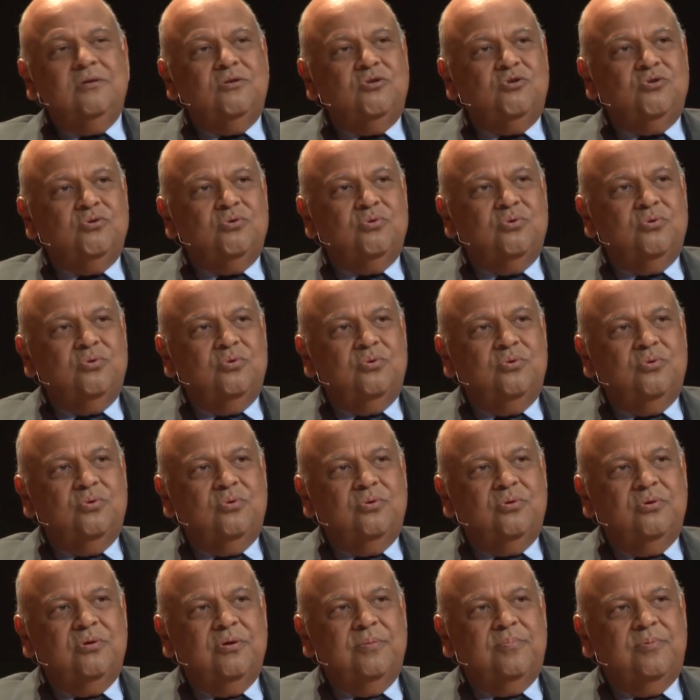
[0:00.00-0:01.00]

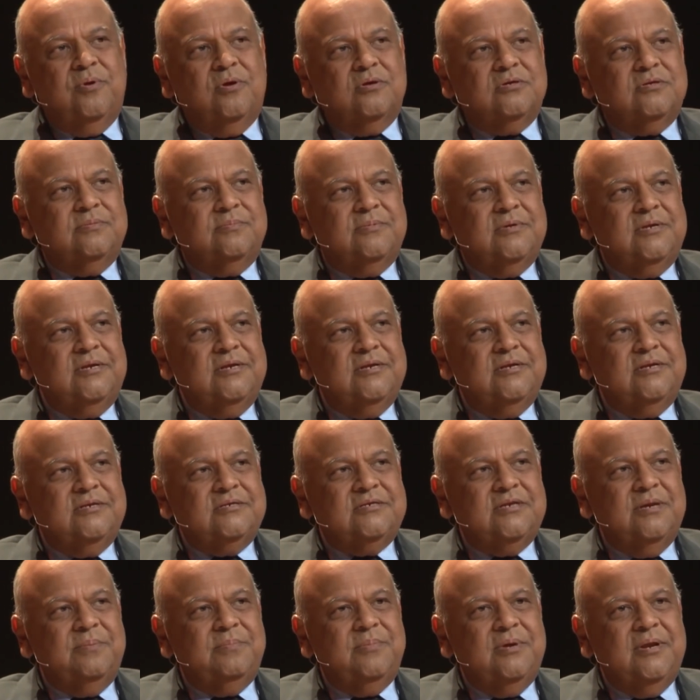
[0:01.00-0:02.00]
to approximately
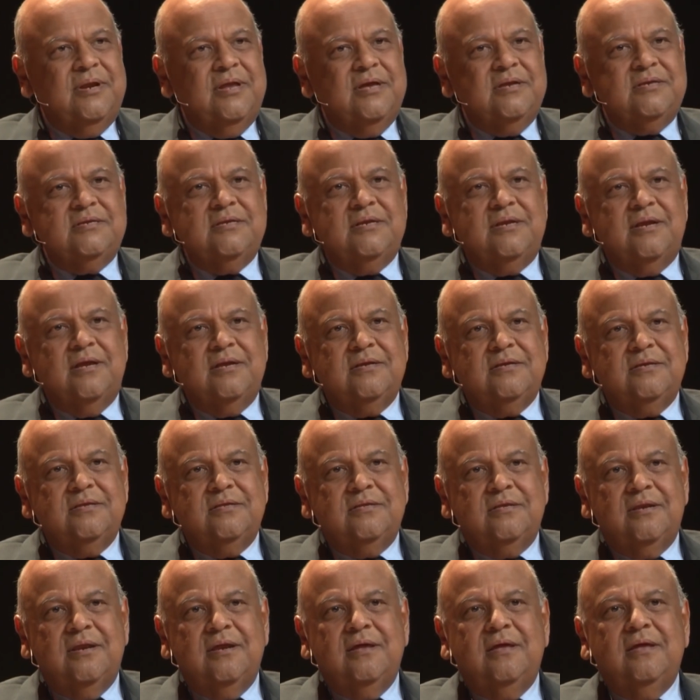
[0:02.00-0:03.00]
December
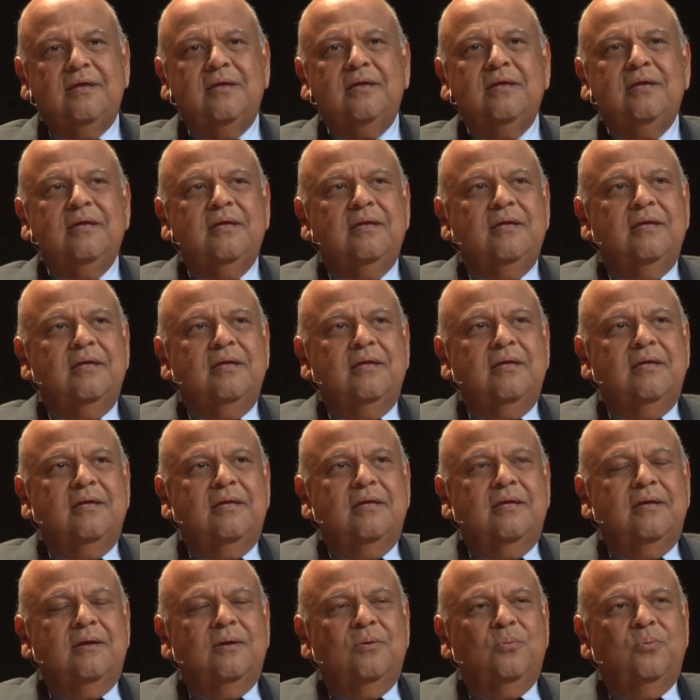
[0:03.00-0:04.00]
1993,
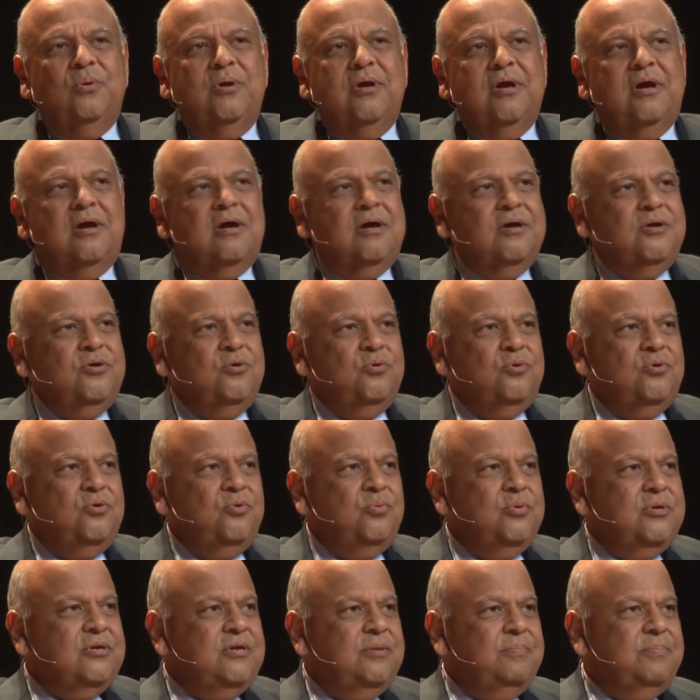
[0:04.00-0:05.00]
we argued,
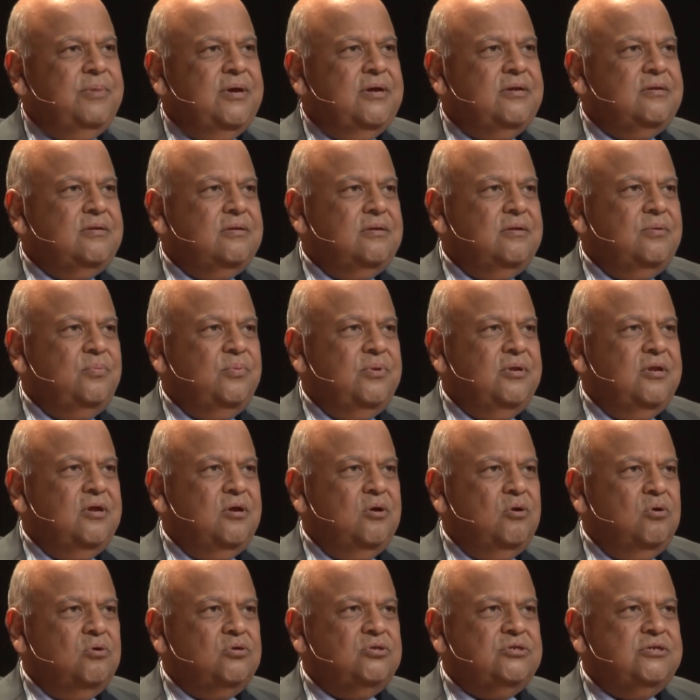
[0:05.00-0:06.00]
we debated, we
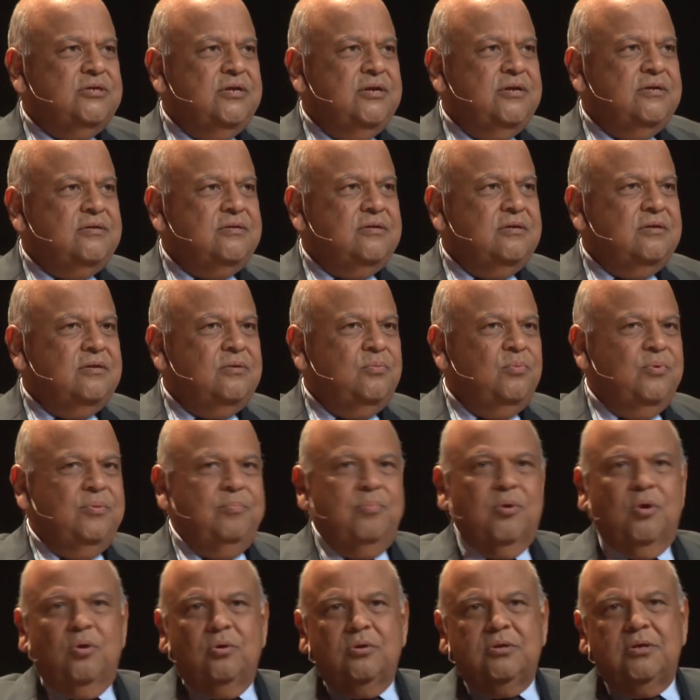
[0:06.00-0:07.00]
negotiated, we
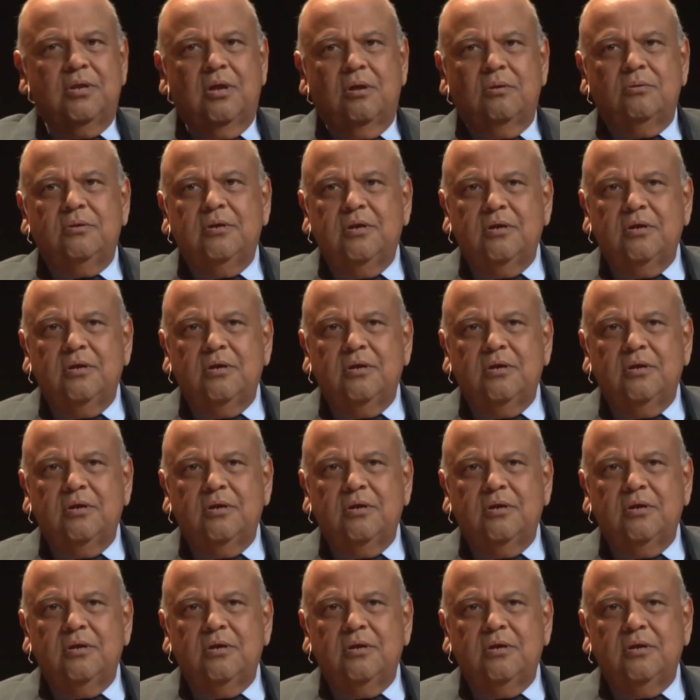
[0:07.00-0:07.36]
broke down